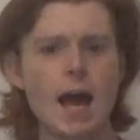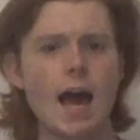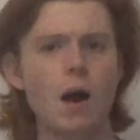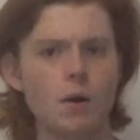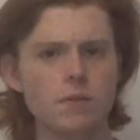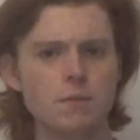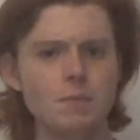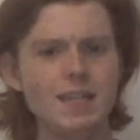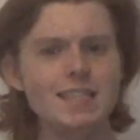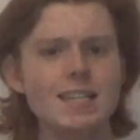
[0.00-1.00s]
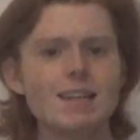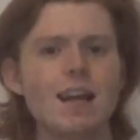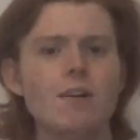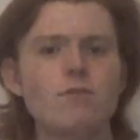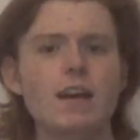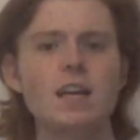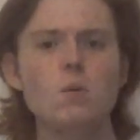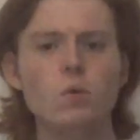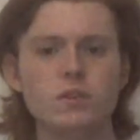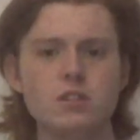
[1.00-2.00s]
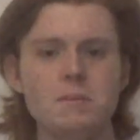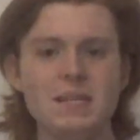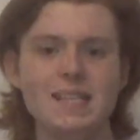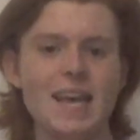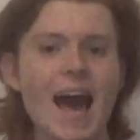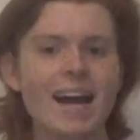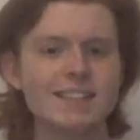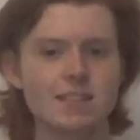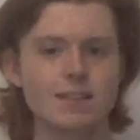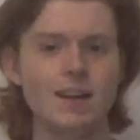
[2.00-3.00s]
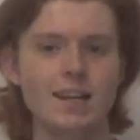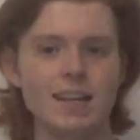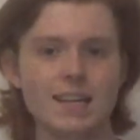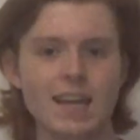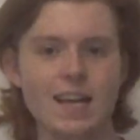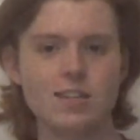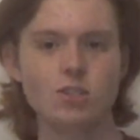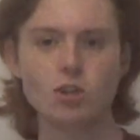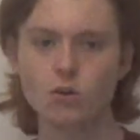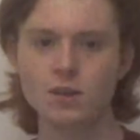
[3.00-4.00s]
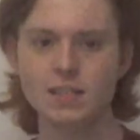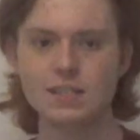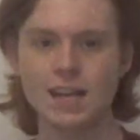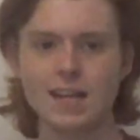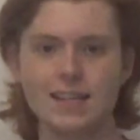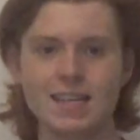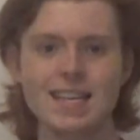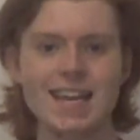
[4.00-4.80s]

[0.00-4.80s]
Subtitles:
However, he did clarify he wants to meet the actor Nick Cage, jokingly saying that he